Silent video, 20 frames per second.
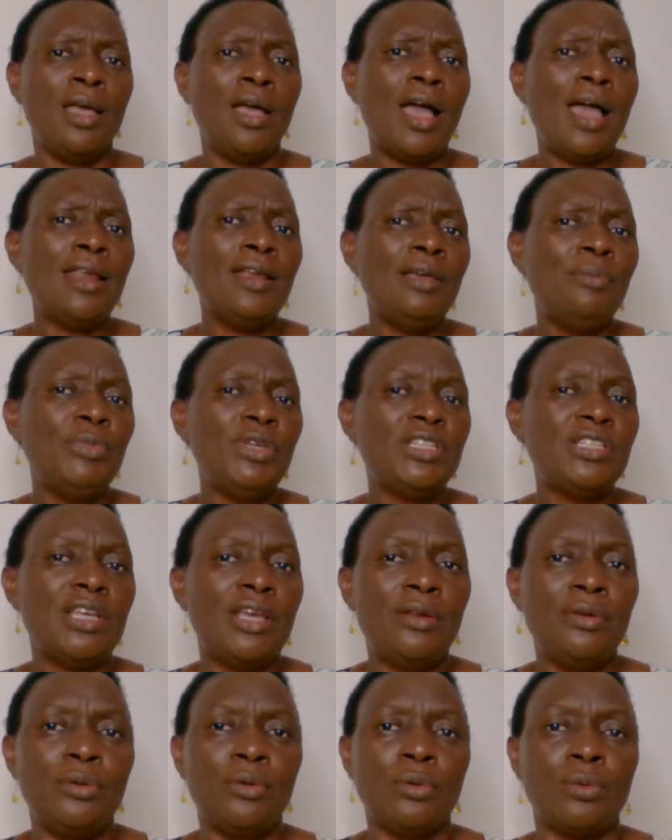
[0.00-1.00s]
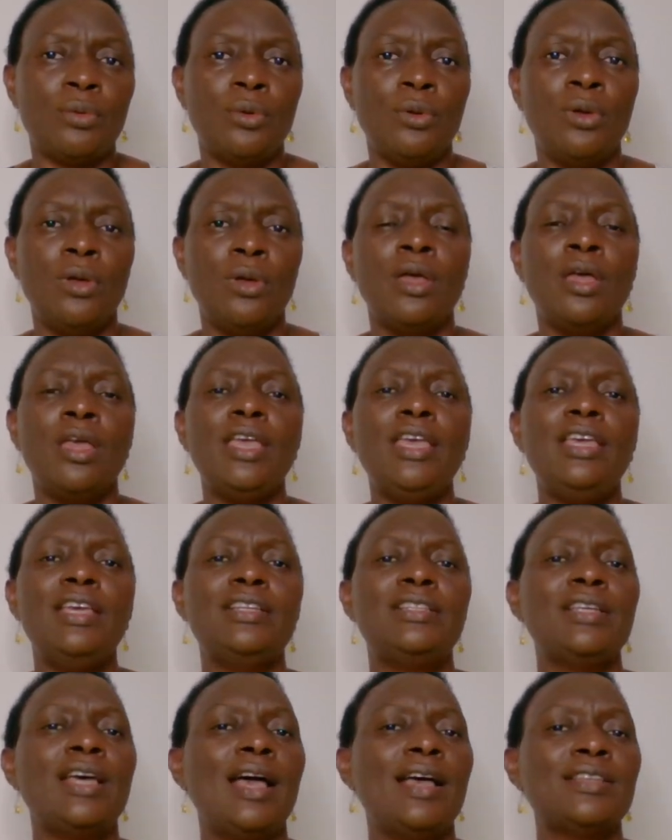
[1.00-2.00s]
And let me tell you,
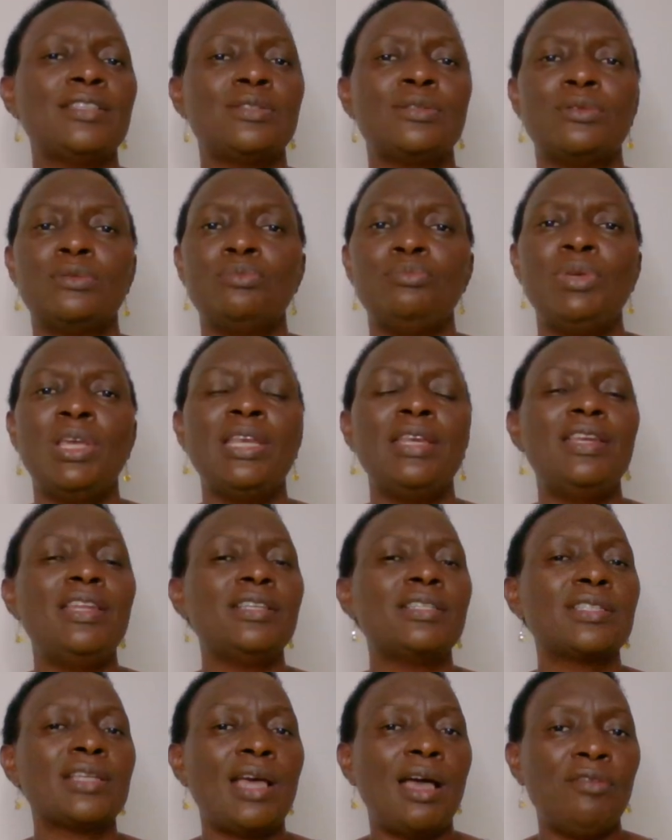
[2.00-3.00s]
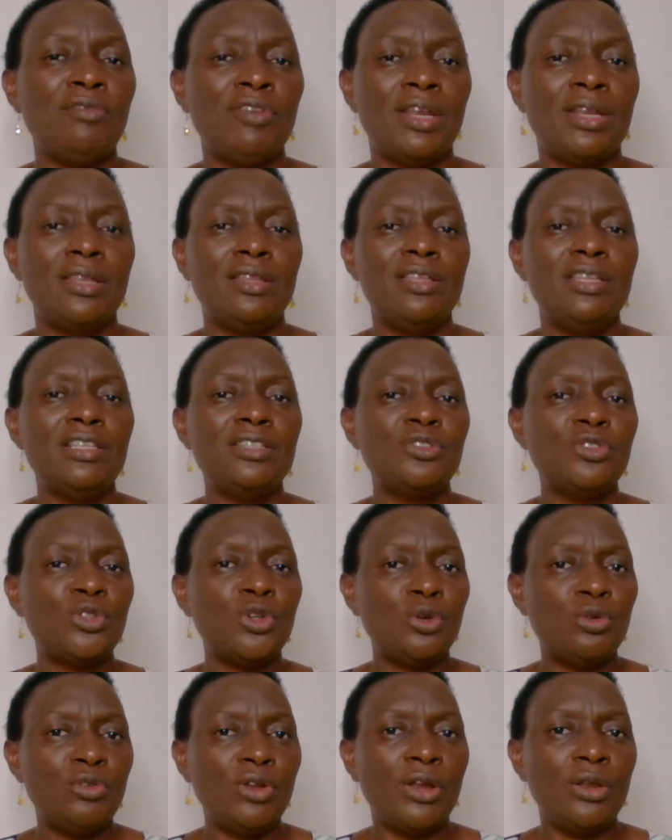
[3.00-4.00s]
it has been discovered. These
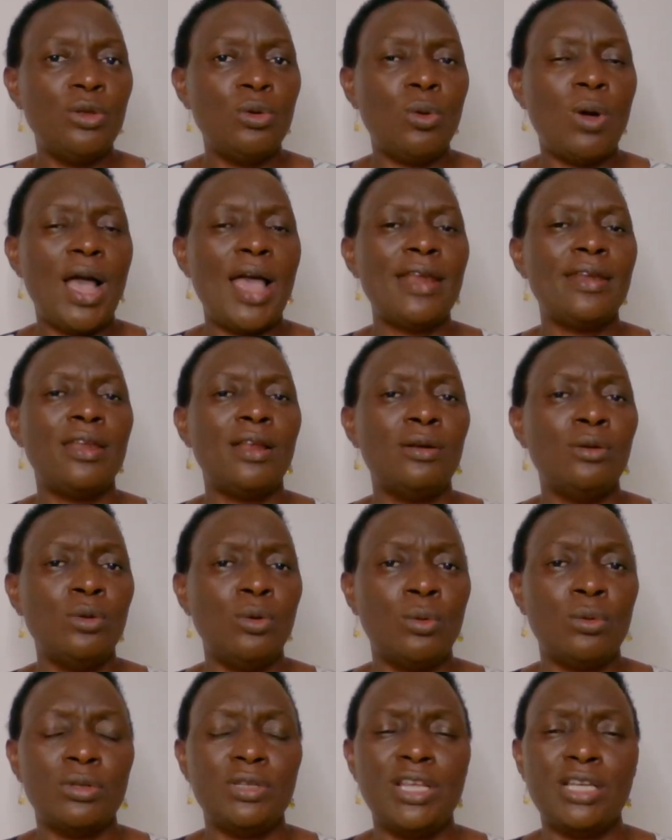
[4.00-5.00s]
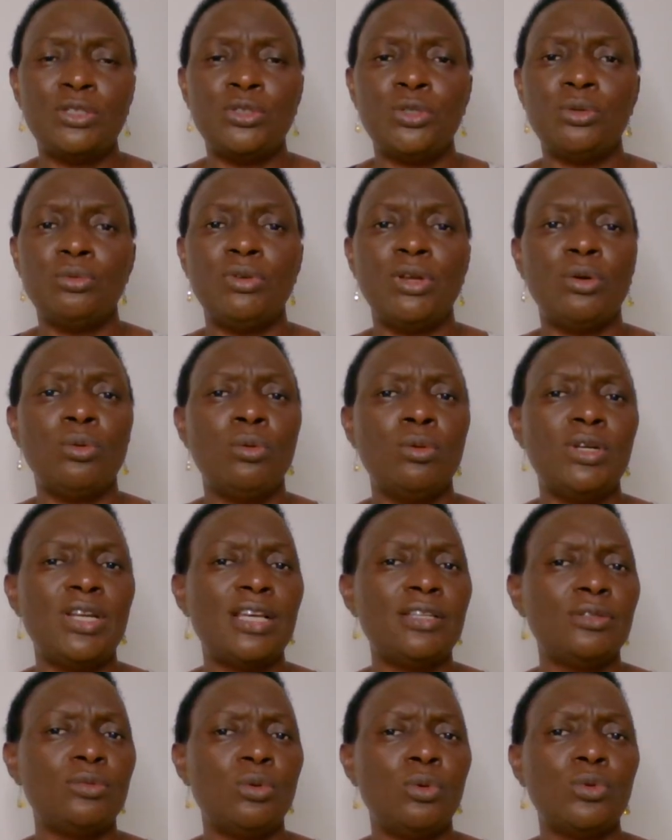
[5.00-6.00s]
children you underlook, the children who,
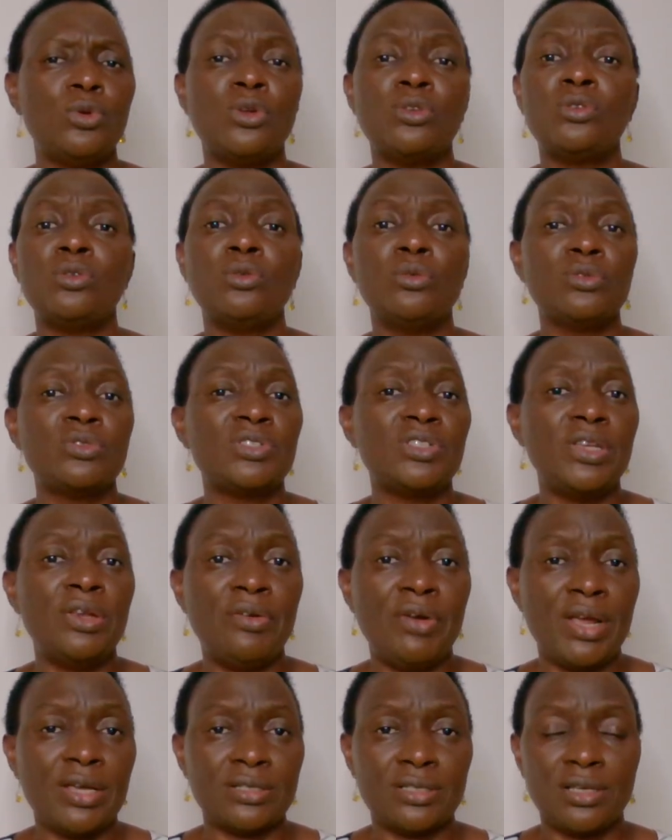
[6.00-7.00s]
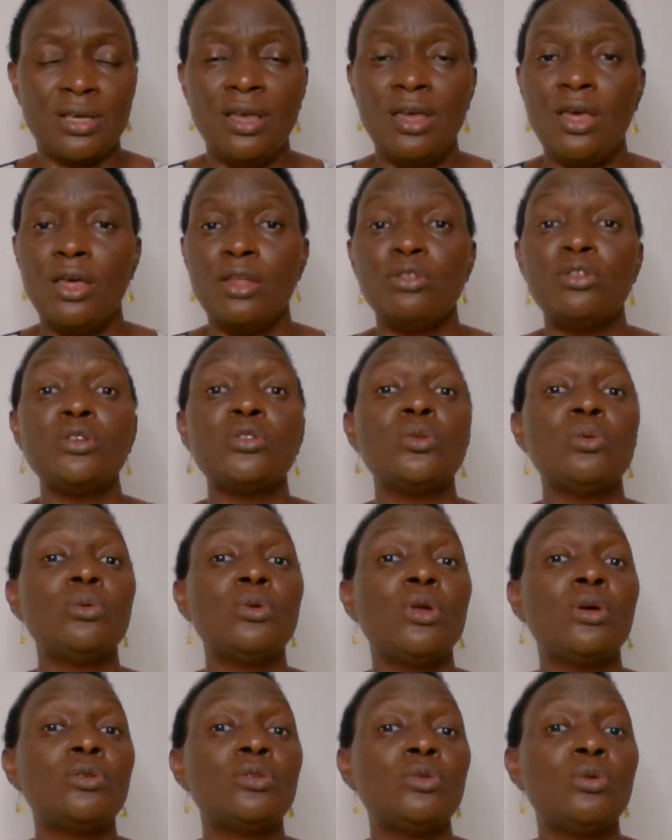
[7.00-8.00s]
does, who don't look serious, those who
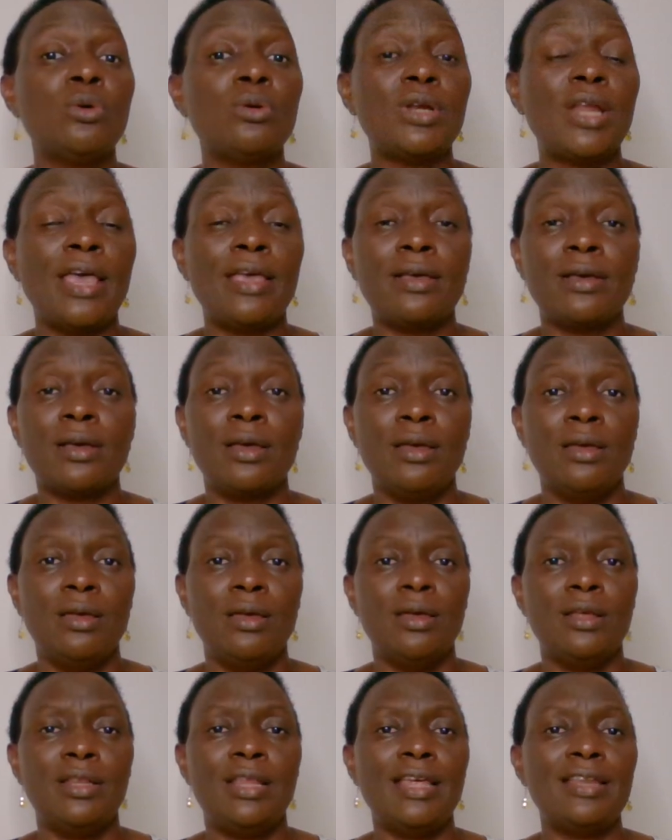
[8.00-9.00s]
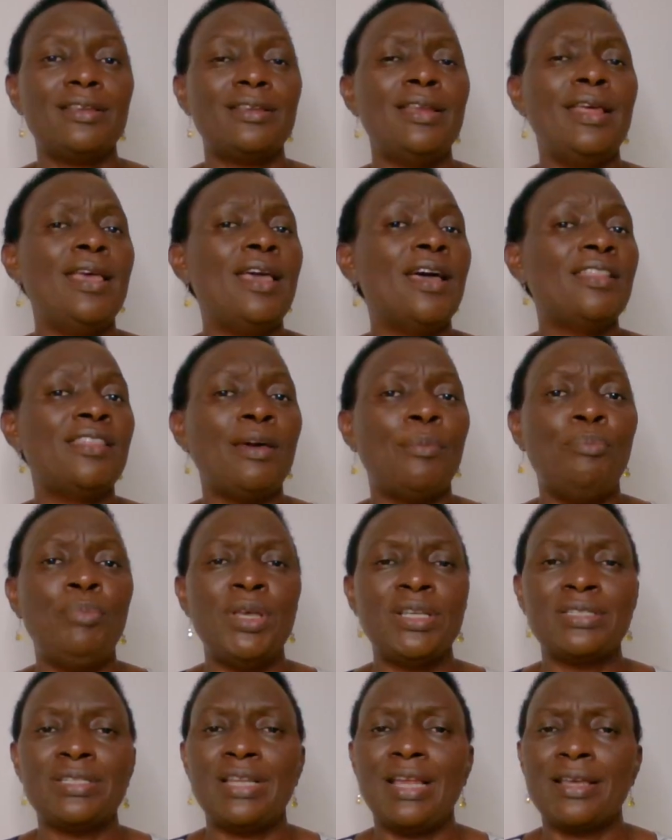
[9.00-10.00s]
don't look like that they are the
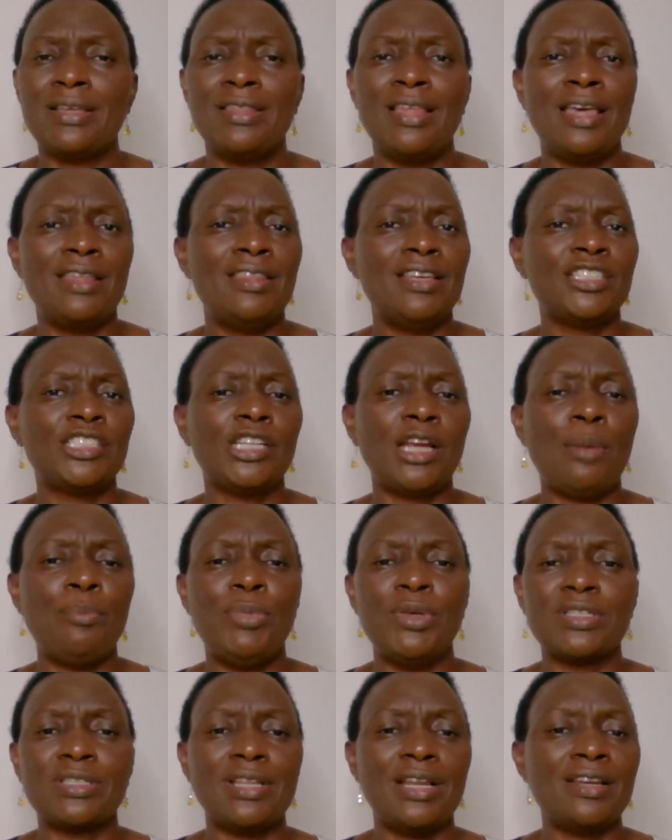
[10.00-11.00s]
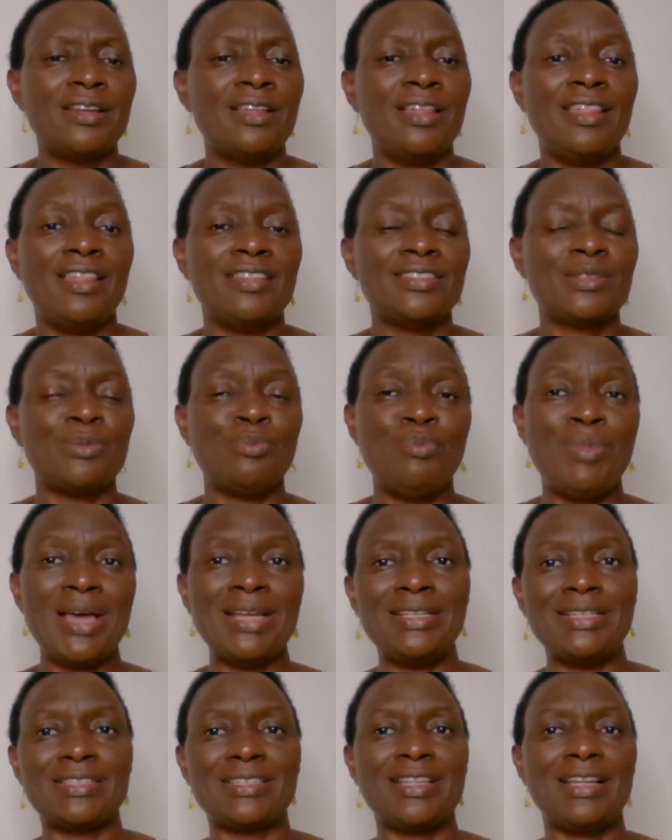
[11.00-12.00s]
best, like they are the sharpest, like they are the
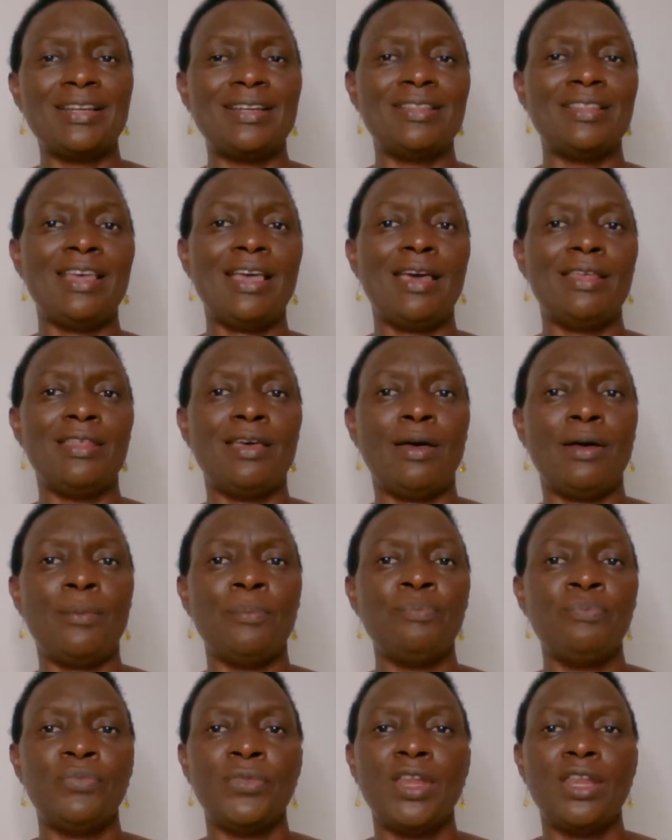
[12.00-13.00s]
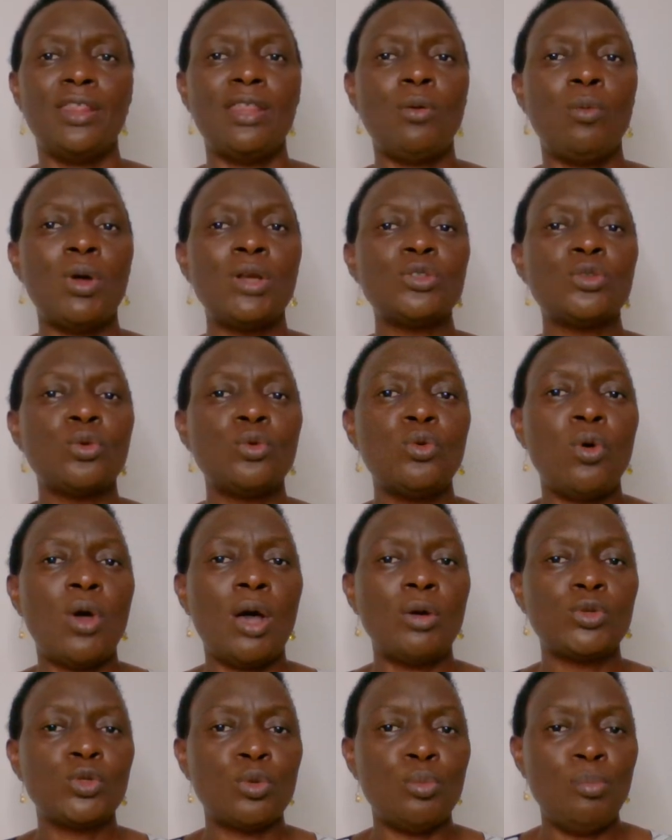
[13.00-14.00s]
smartest, like they are the, the ones who know
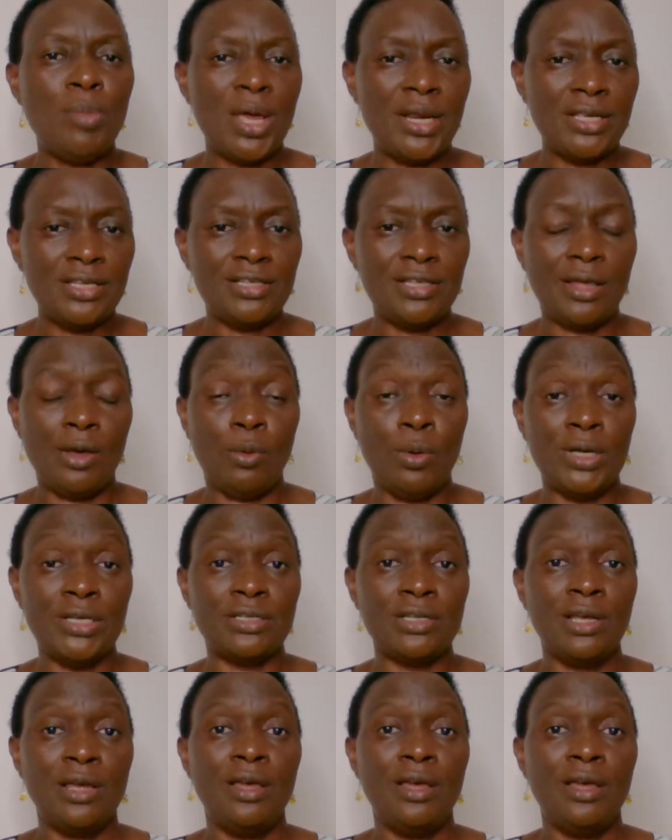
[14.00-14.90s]
how to manage their weight.